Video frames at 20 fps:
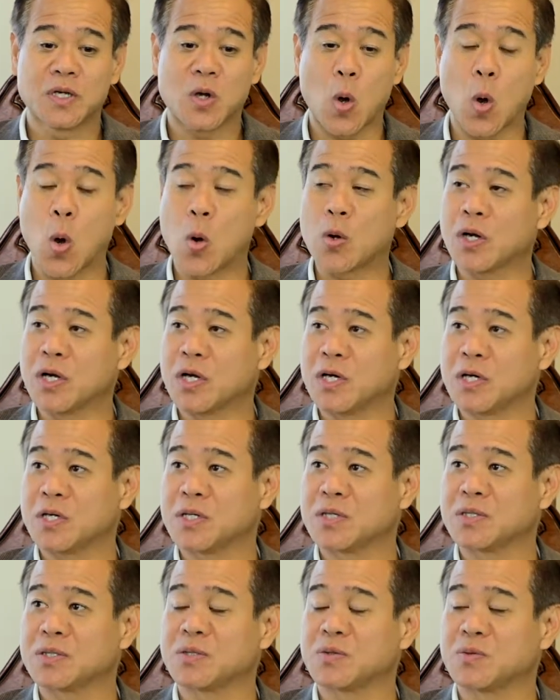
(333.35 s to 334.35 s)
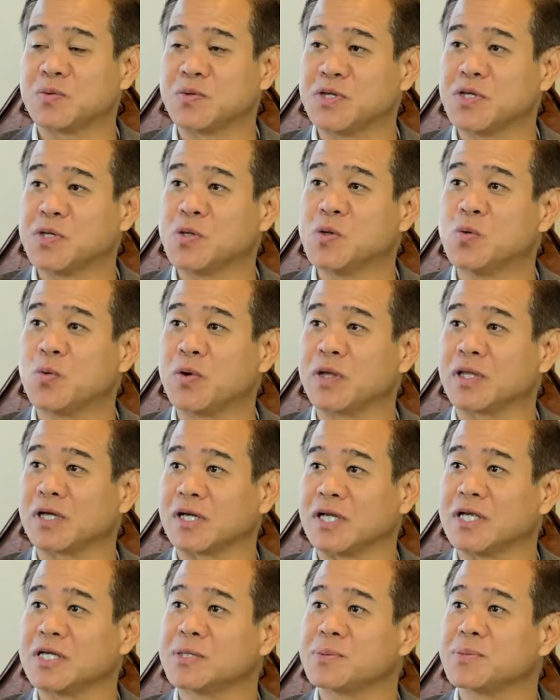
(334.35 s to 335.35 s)
owner to use with a
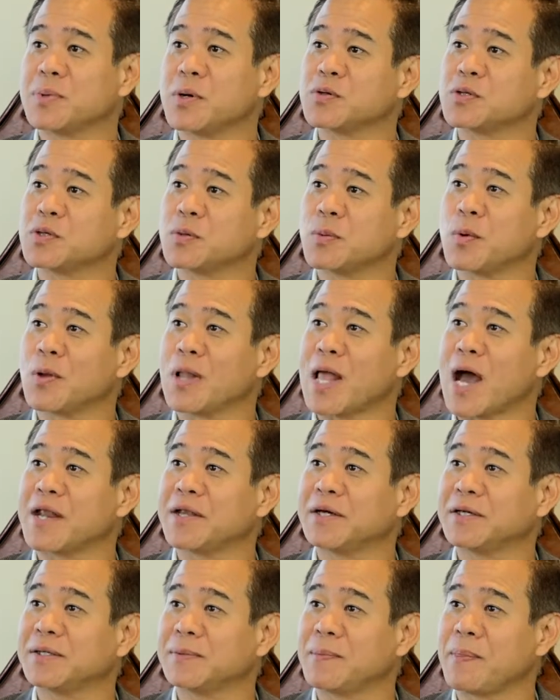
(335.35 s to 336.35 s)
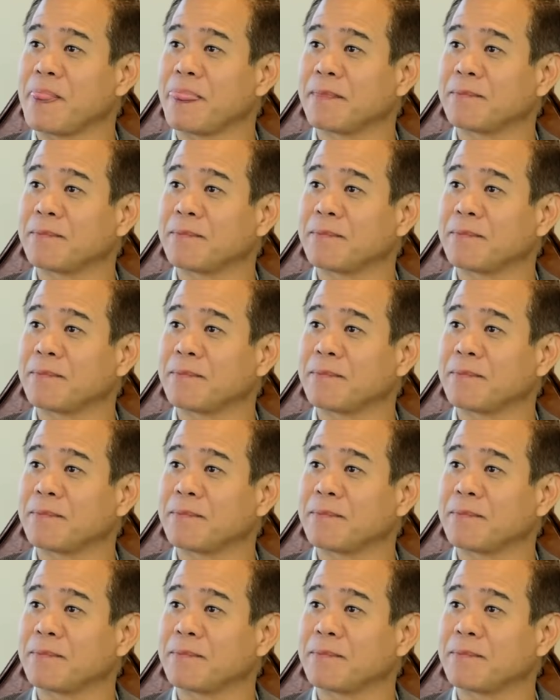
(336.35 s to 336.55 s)
disposable liner.